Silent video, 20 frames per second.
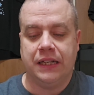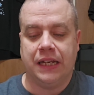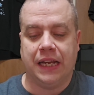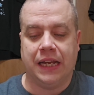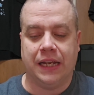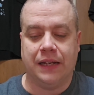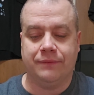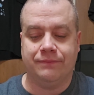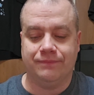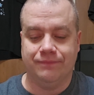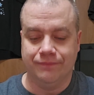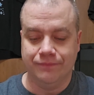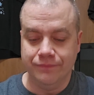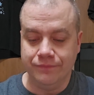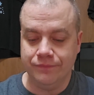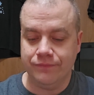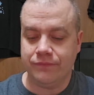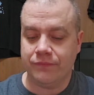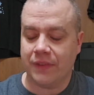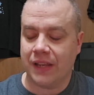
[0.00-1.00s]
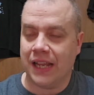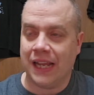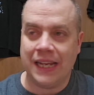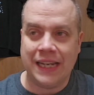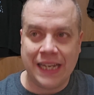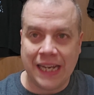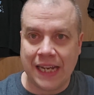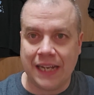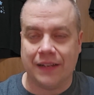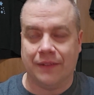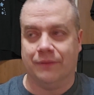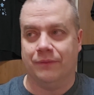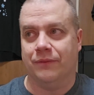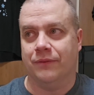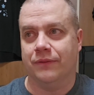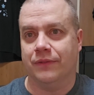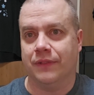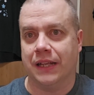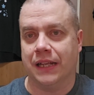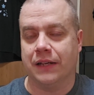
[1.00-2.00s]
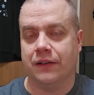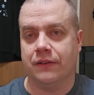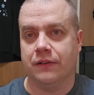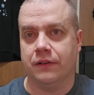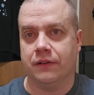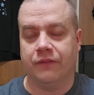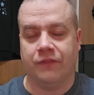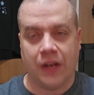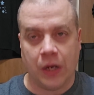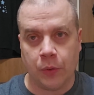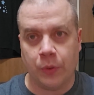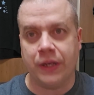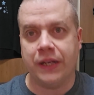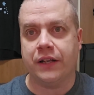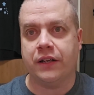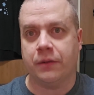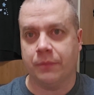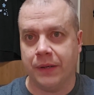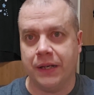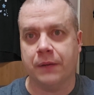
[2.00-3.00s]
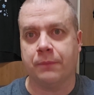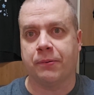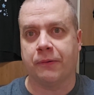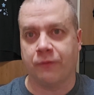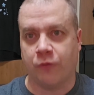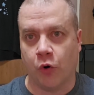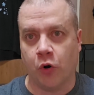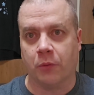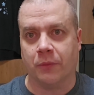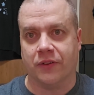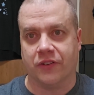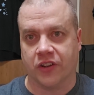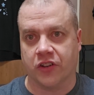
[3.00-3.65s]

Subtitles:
And again, like, very committed performance.